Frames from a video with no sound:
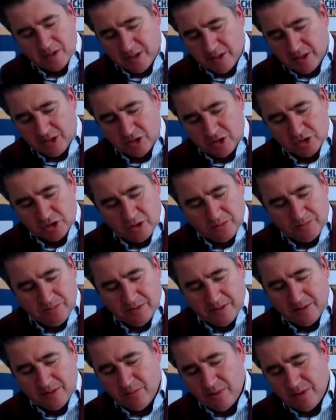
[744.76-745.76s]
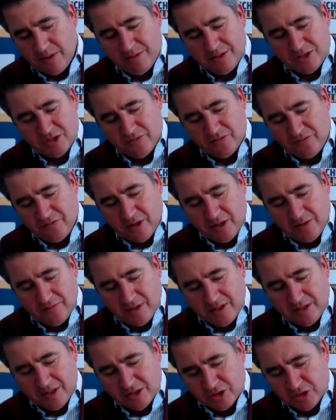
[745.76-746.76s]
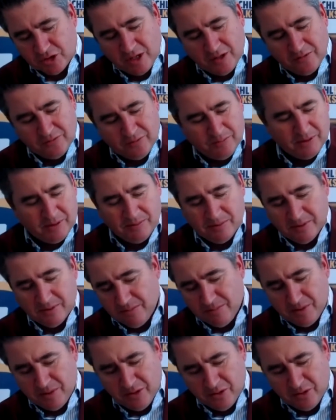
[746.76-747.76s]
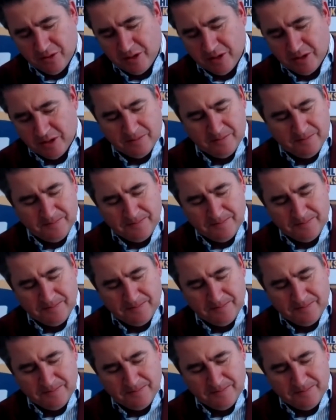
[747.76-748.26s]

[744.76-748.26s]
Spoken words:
can I just stop you there? Where is the 5 acre site for people that might not know?